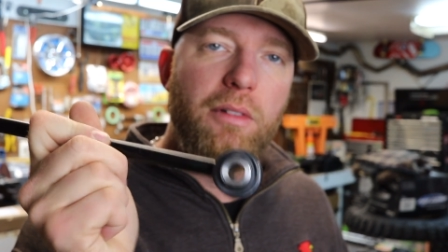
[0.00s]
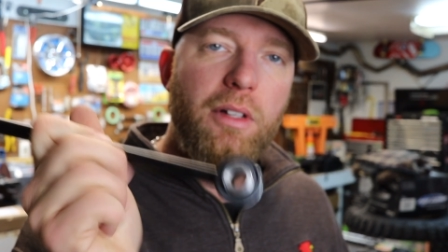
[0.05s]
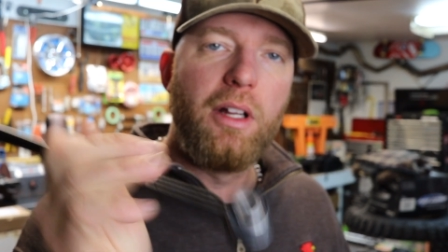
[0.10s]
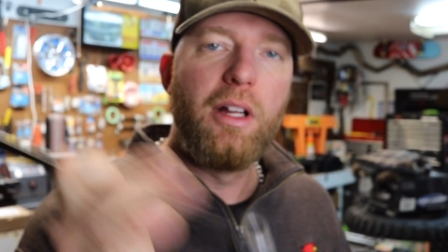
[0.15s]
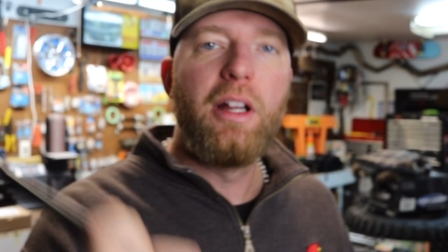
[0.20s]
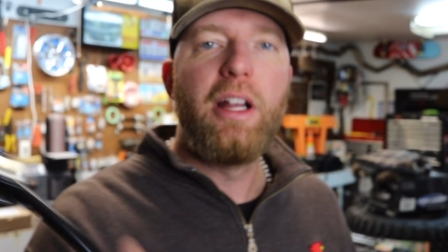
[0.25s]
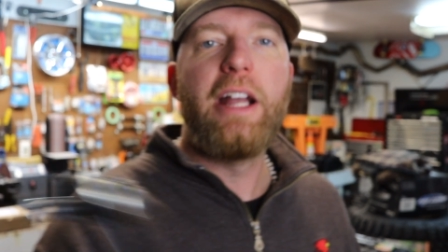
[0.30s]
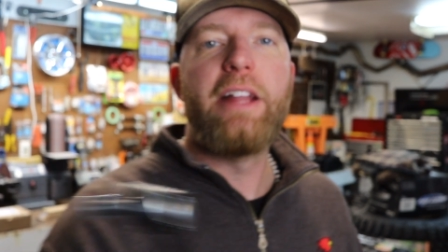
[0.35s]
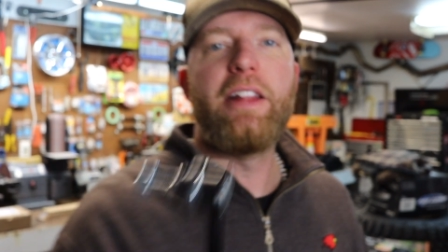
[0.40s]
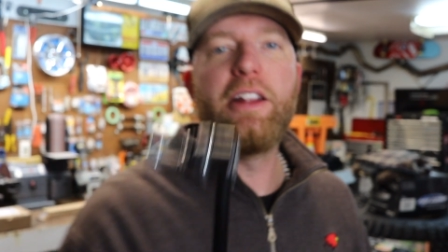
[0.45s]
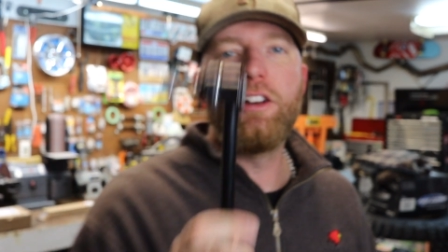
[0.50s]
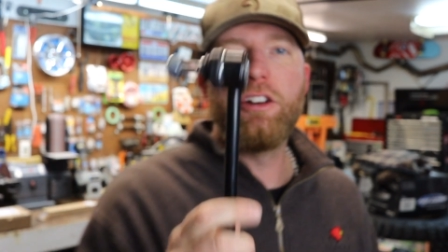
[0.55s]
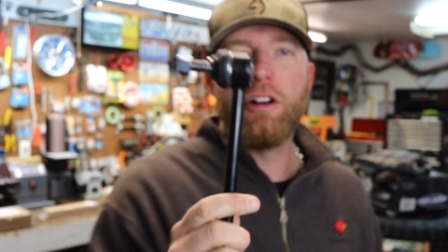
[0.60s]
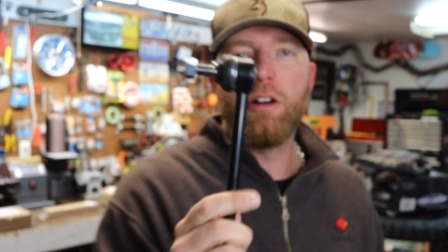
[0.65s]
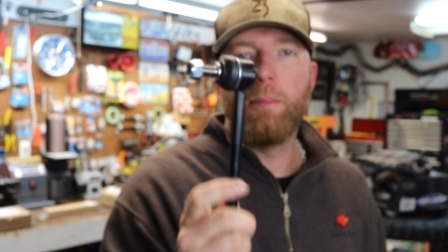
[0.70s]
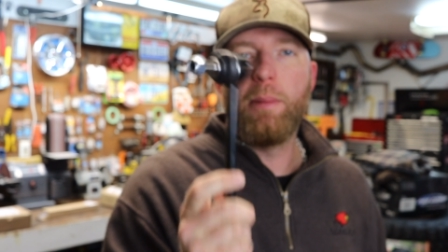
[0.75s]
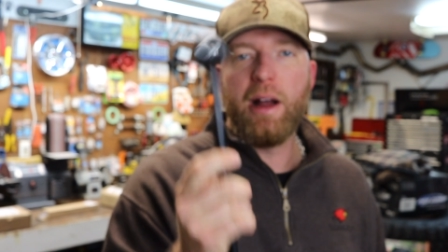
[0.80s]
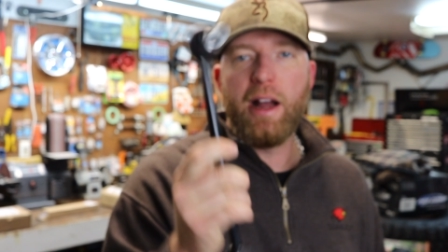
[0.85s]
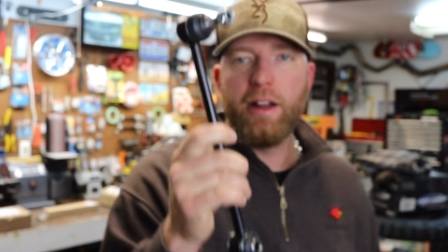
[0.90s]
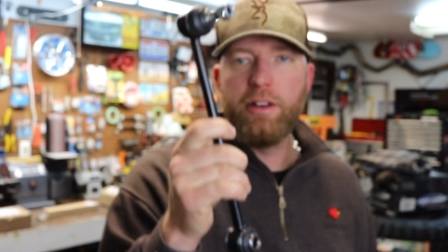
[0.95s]
And then you're
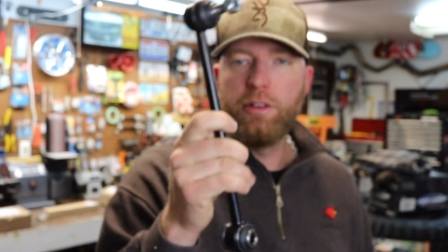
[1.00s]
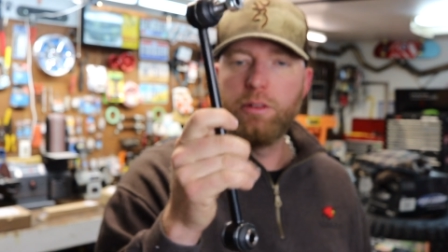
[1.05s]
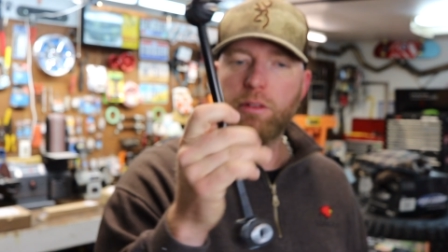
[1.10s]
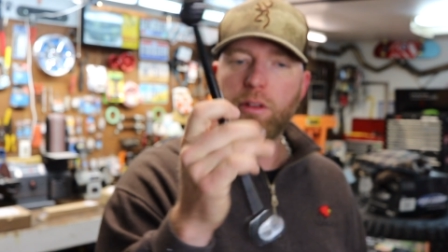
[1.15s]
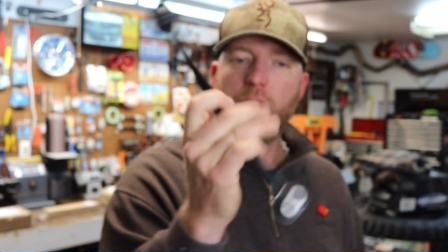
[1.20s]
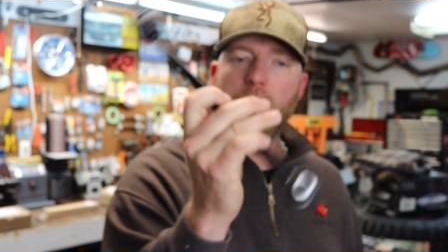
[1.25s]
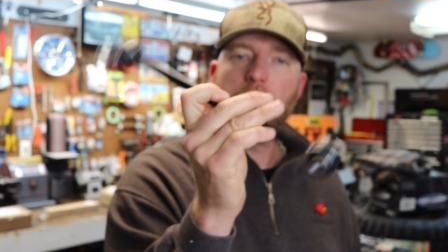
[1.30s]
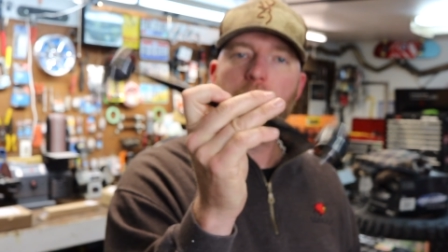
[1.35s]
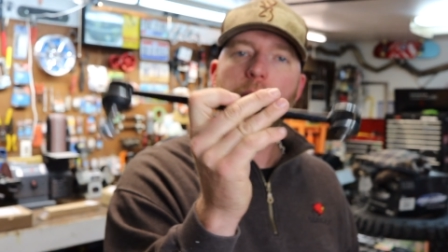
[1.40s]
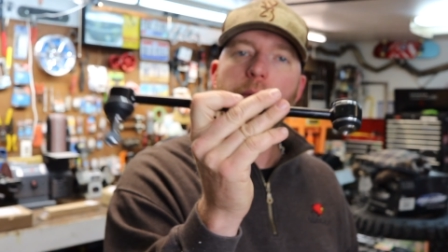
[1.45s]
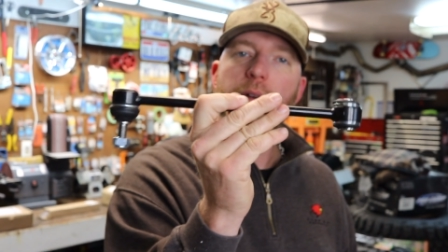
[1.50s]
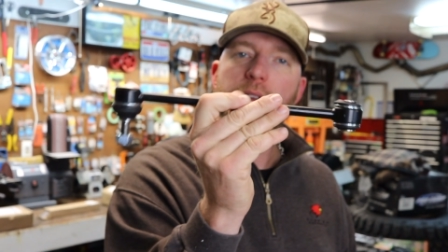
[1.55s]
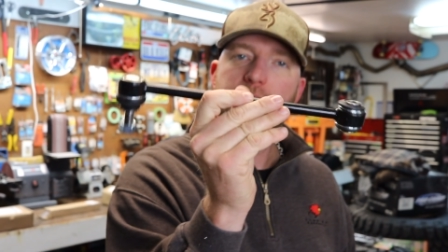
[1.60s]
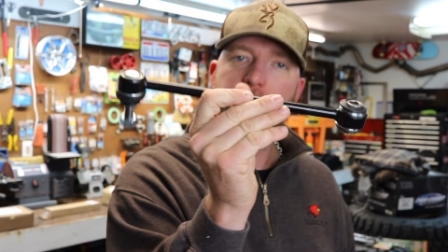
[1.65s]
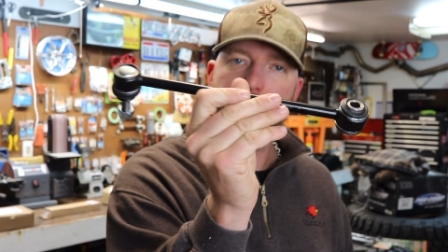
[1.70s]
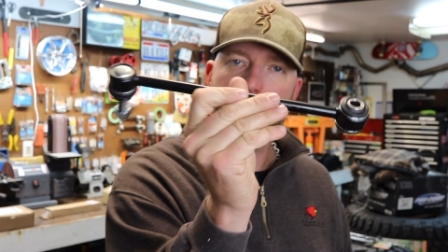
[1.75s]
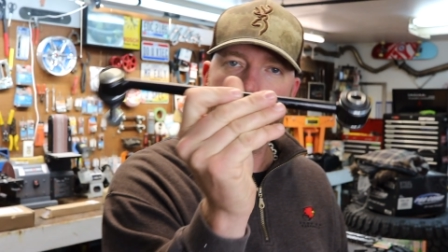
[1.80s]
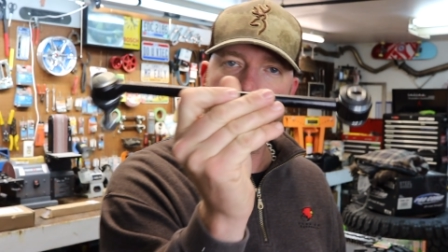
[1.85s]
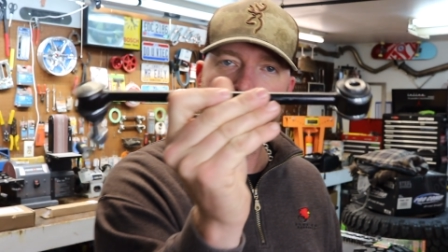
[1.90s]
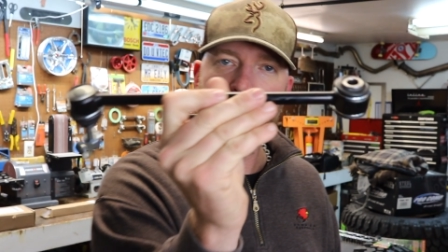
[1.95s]
gonna buy new longer ones
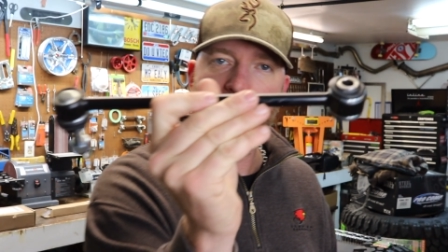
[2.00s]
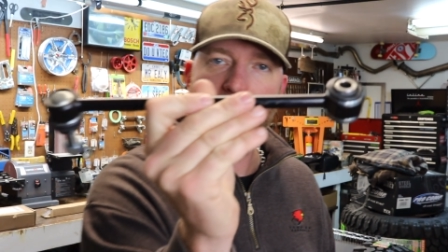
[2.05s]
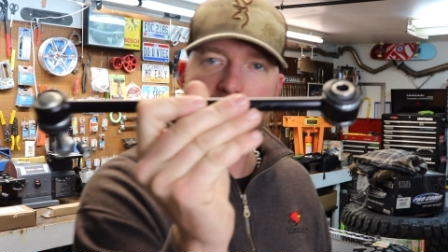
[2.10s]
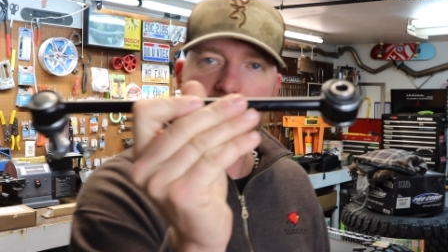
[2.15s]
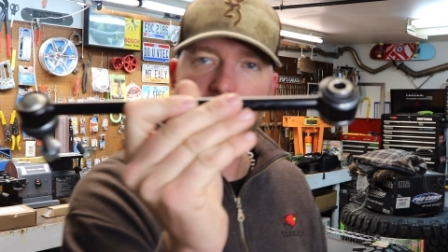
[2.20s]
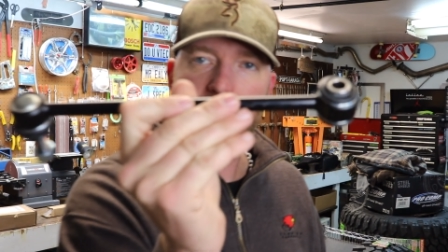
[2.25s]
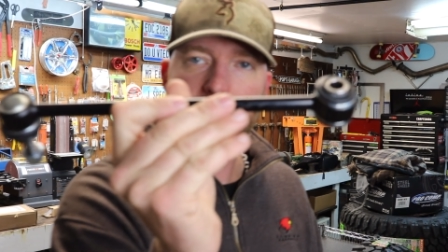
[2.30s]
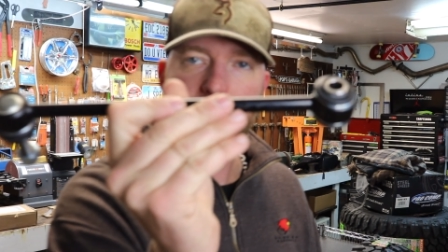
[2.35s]
for the back.